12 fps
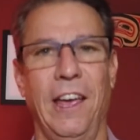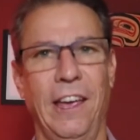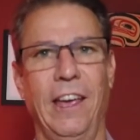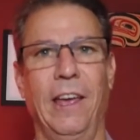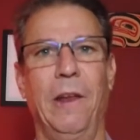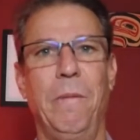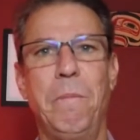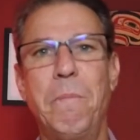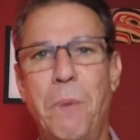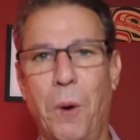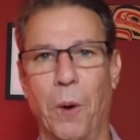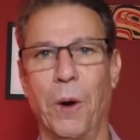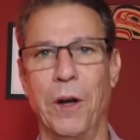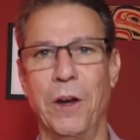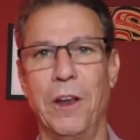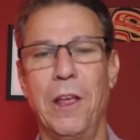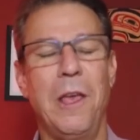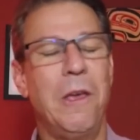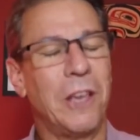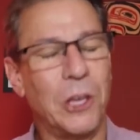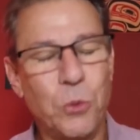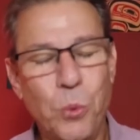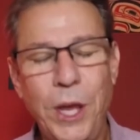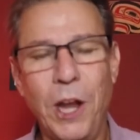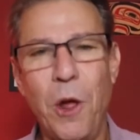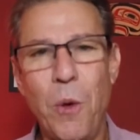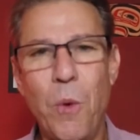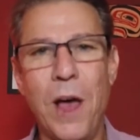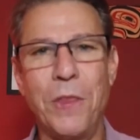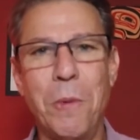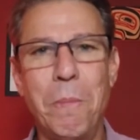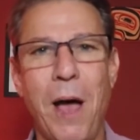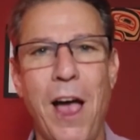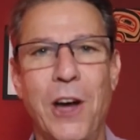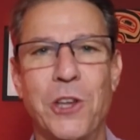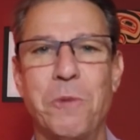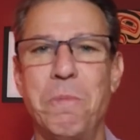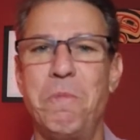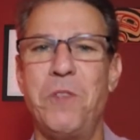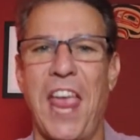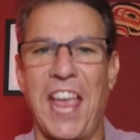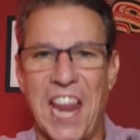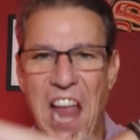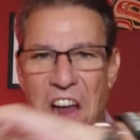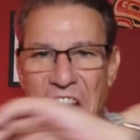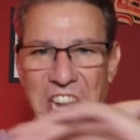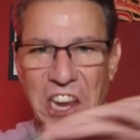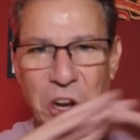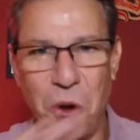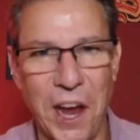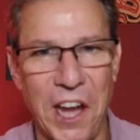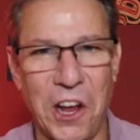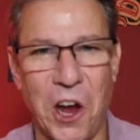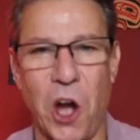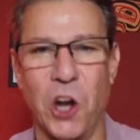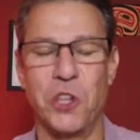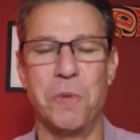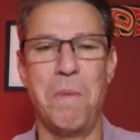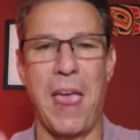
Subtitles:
important because we don't want the buyers taking out any credit cards,